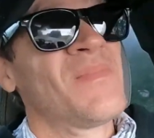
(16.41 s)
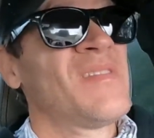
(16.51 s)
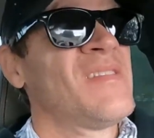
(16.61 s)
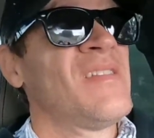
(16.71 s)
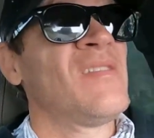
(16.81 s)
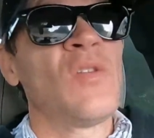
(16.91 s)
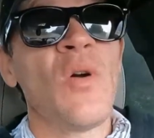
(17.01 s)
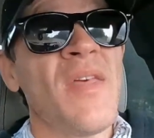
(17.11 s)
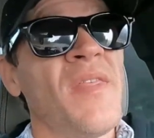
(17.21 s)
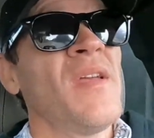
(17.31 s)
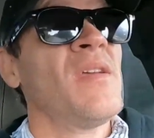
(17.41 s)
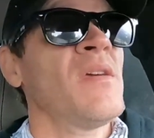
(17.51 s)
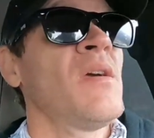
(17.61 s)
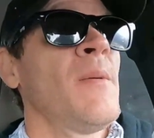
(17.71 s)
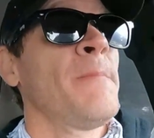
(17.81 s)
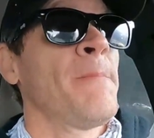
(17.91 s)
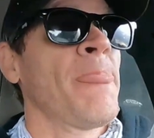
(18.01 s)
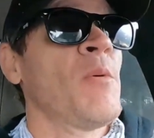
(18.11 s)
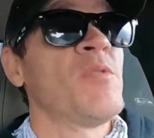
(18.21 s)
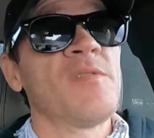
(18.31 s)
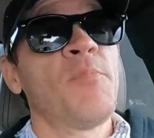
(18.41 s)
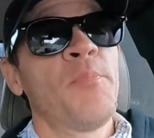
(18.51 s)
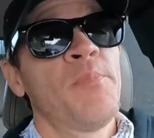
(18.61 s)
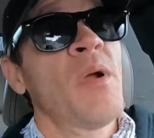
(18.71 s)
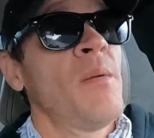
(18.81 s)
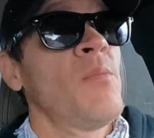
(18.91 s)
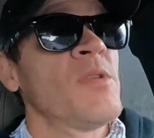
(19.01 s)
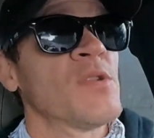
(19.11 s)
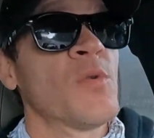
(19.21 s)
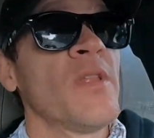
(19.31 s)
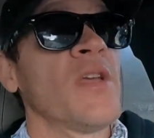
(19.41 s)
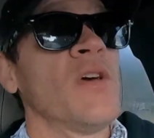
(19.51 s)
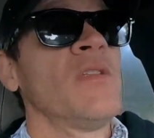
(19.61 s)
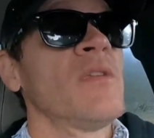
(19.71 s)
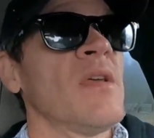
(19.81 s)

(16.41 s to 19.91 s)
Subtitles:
62, I think, which is really good.